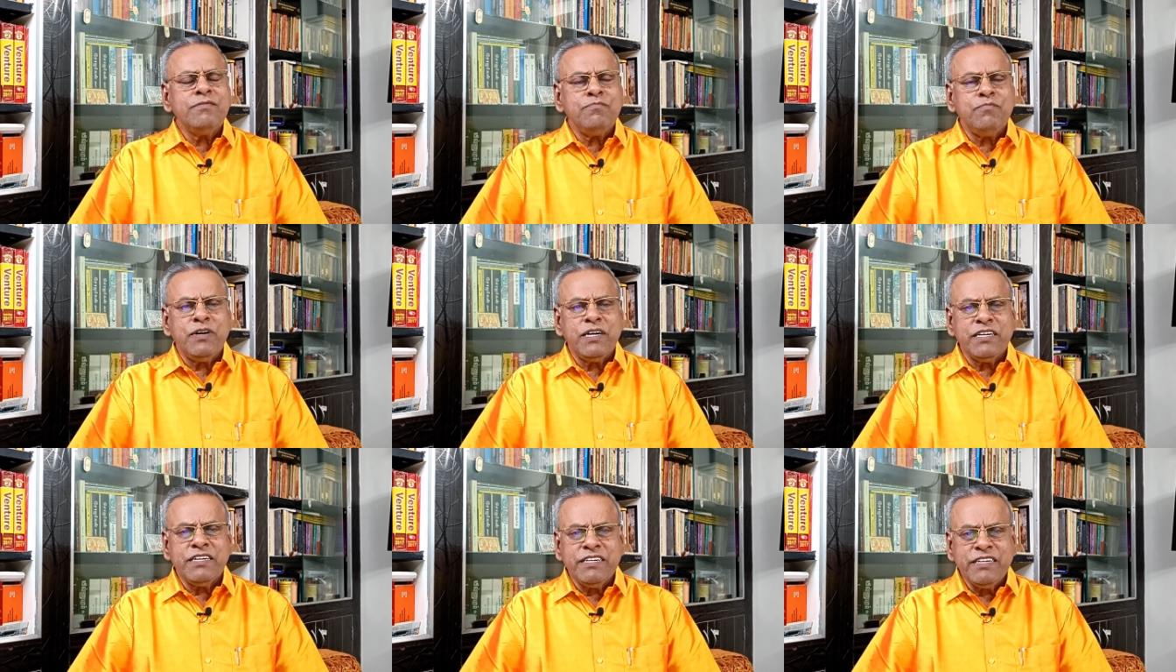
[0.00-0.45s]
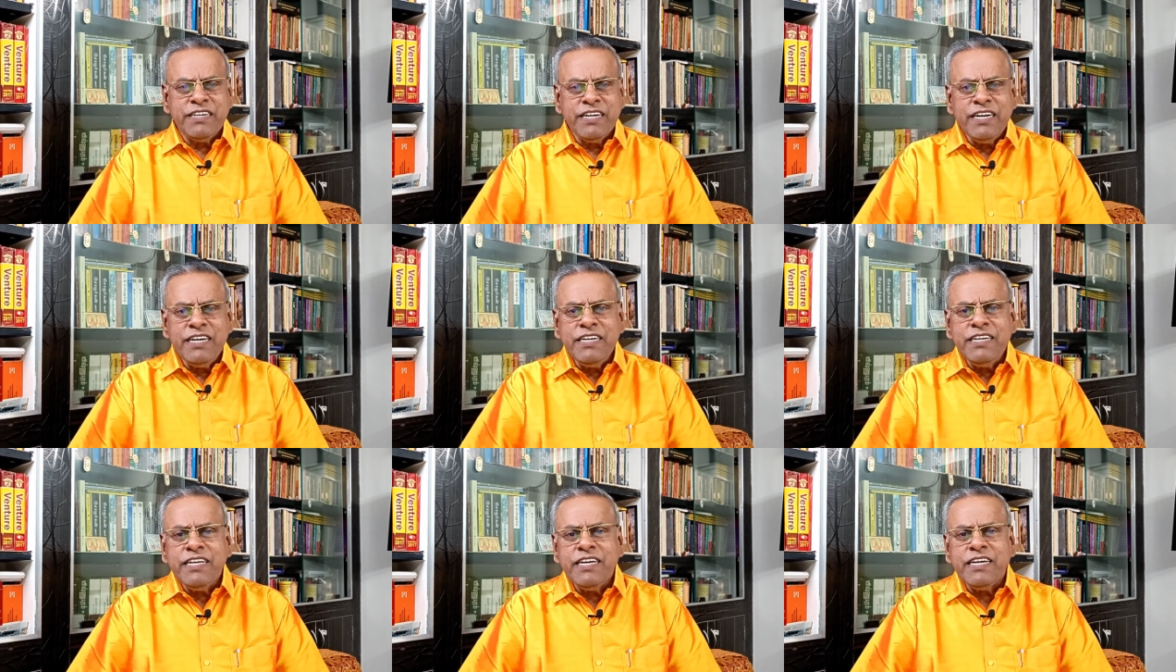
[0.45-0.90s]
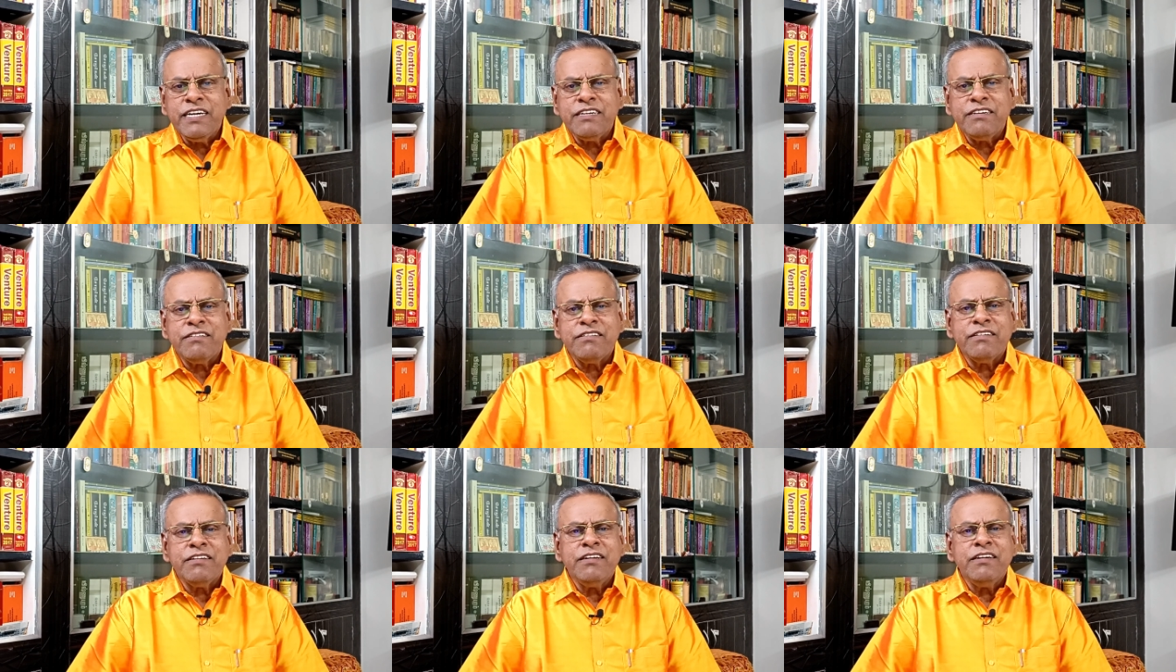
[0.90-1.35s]
but till
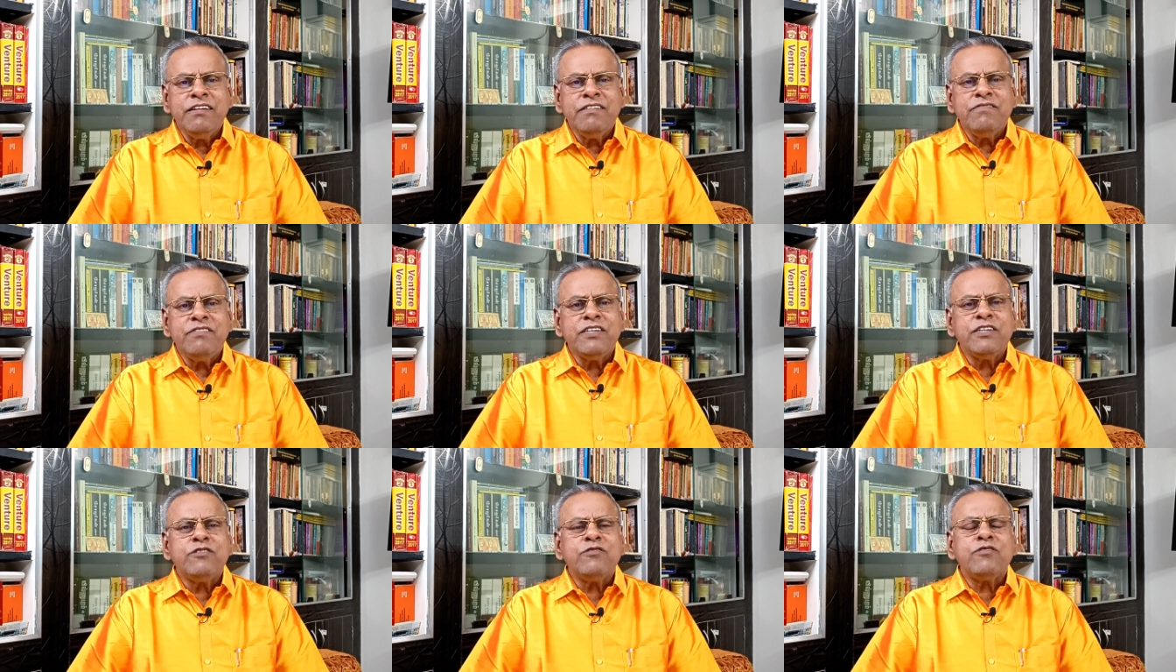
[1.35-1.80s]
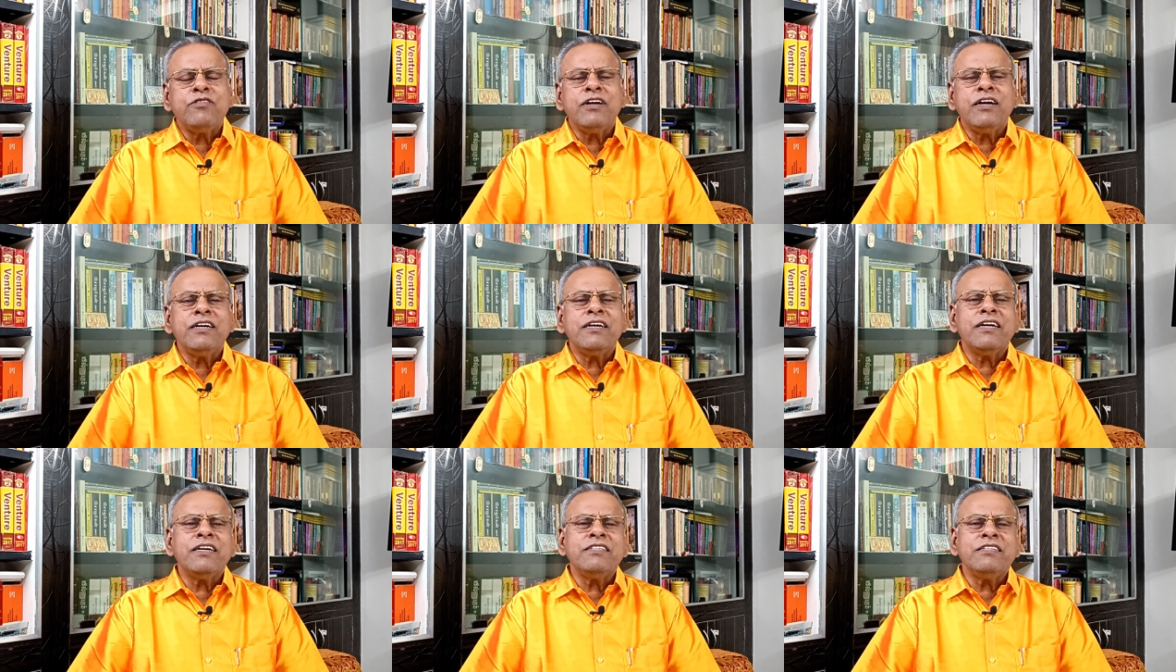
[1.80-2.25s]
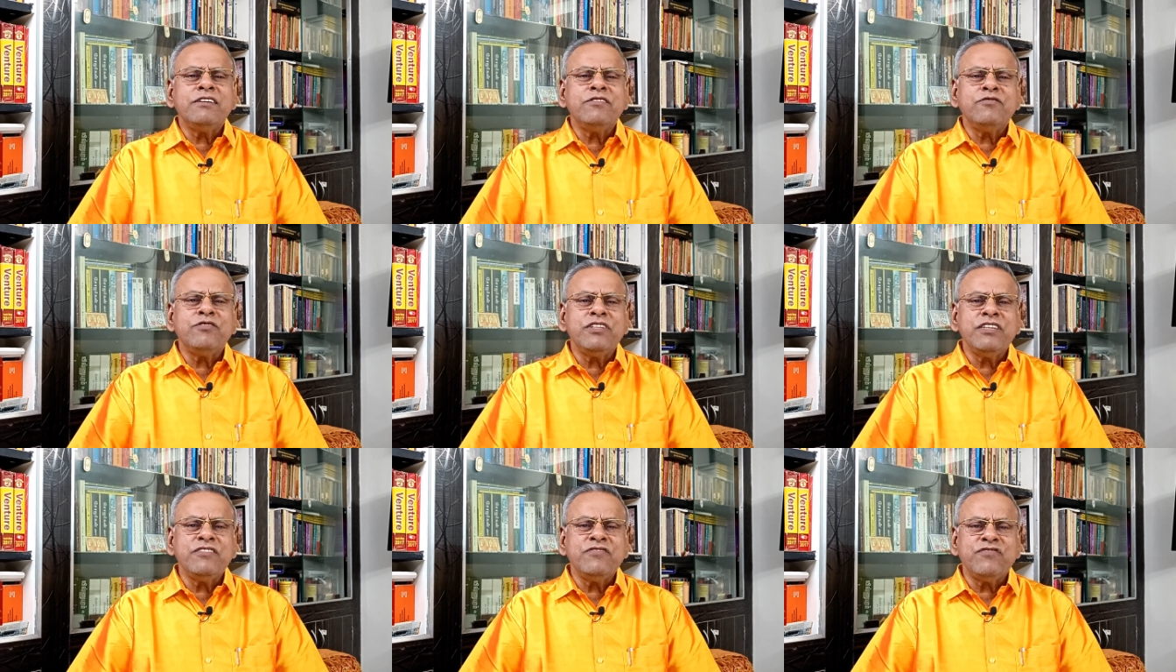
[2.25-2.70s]
date we could not
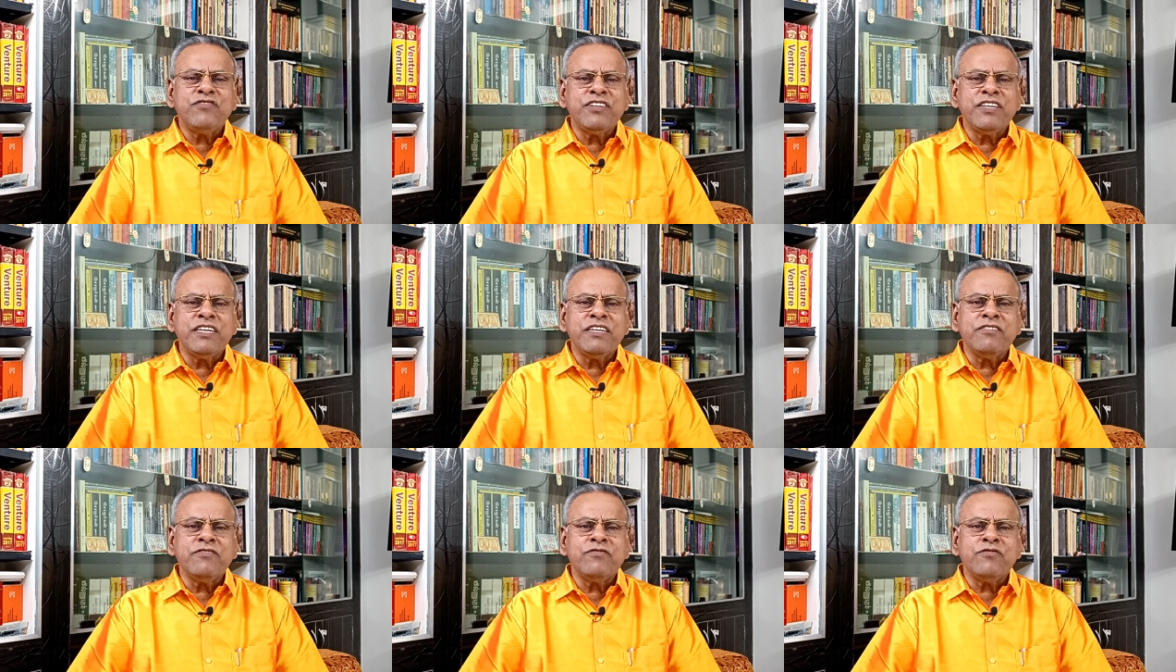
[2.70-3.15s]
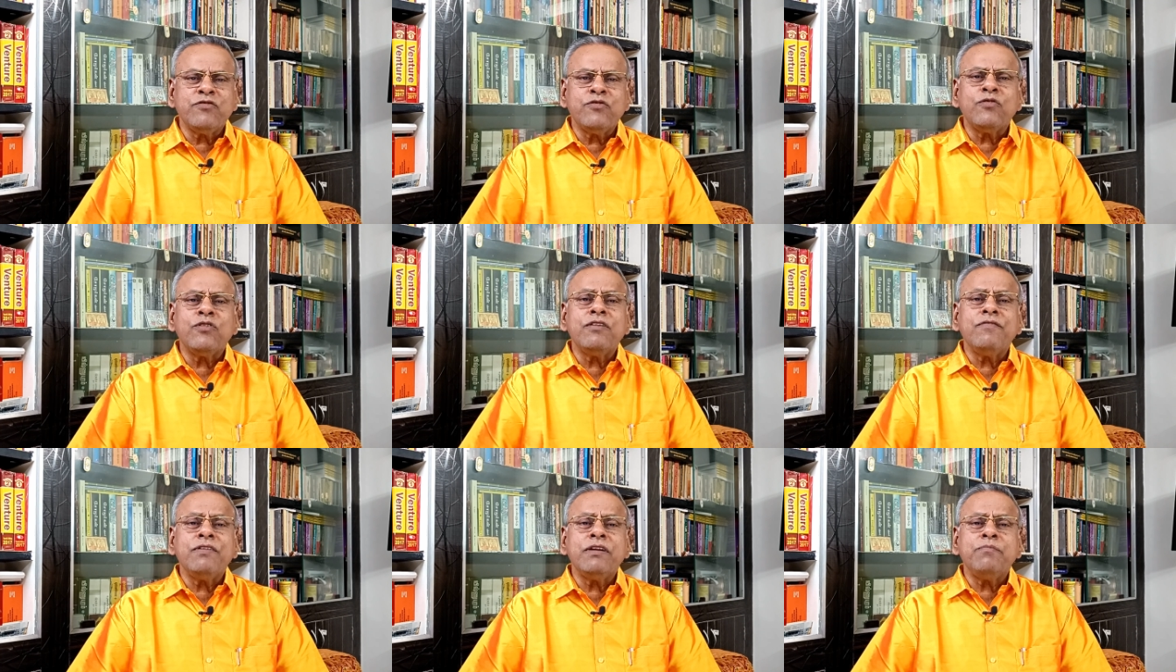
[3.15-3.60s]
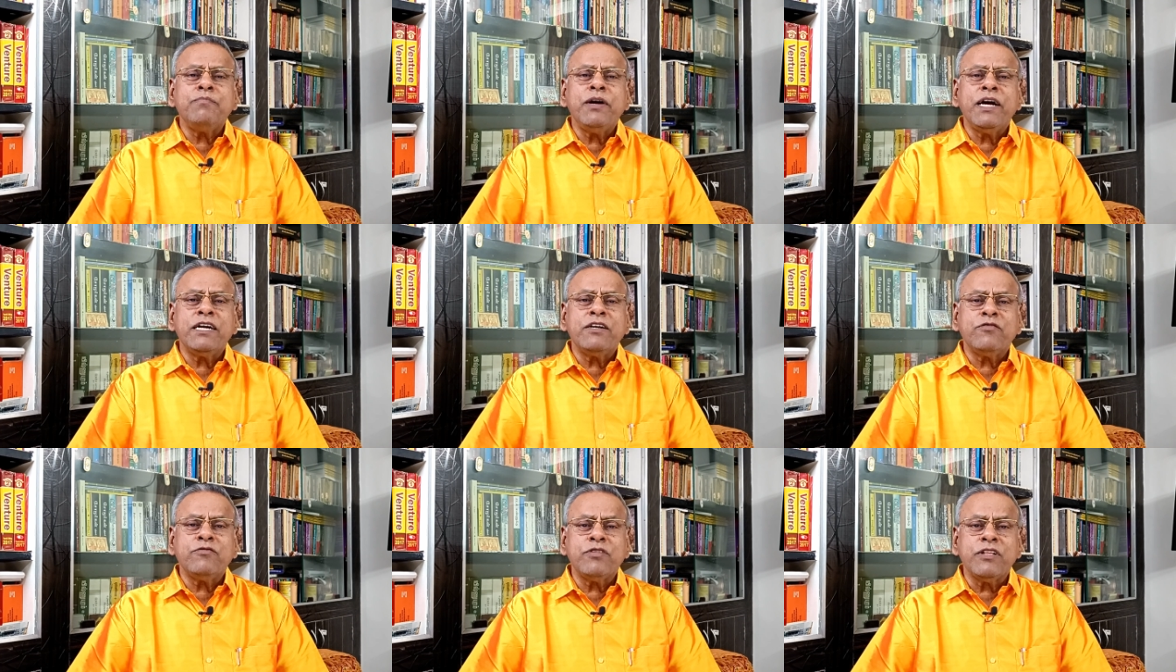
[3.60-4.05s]
achieve these things to revert
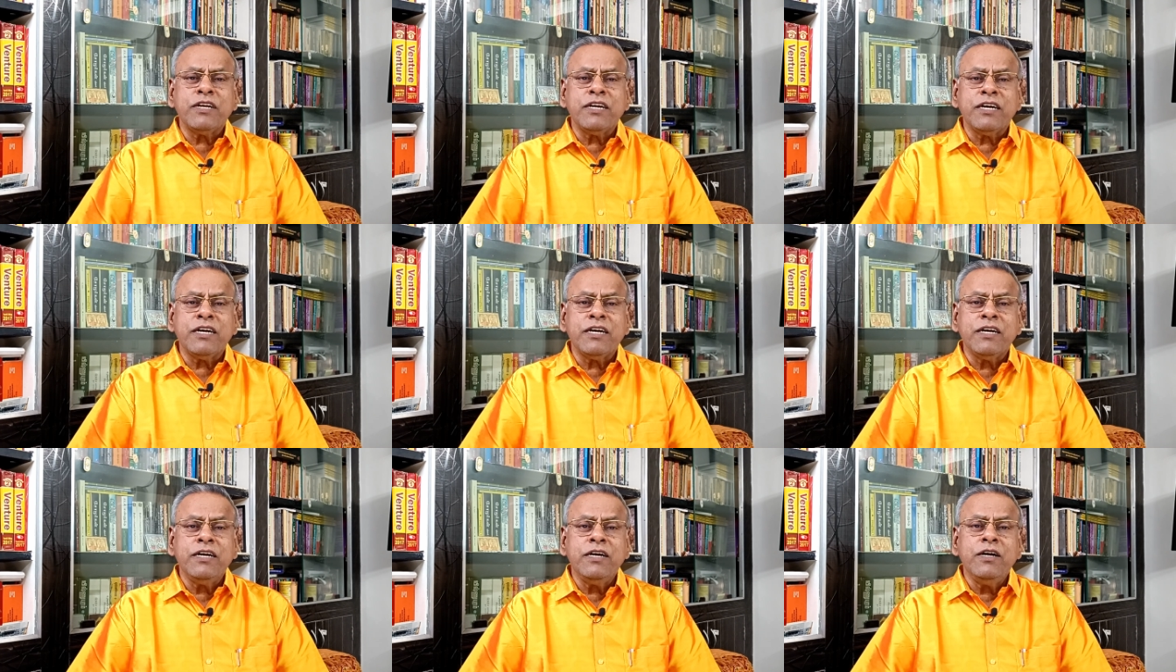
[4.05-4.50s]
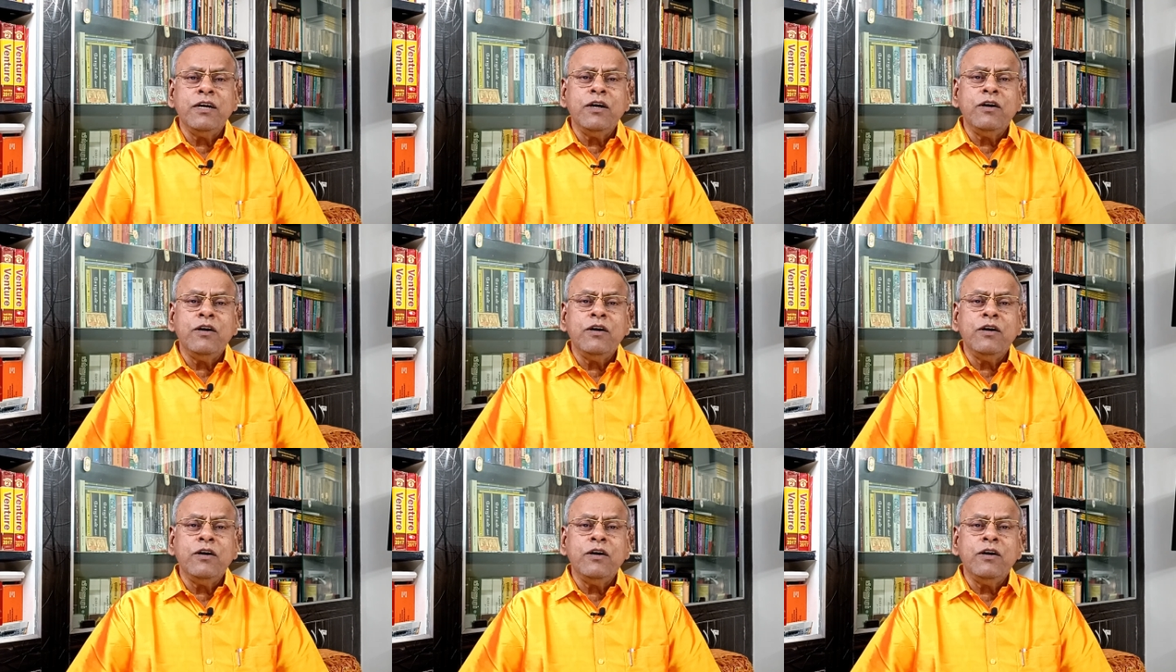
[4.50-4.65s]
back to the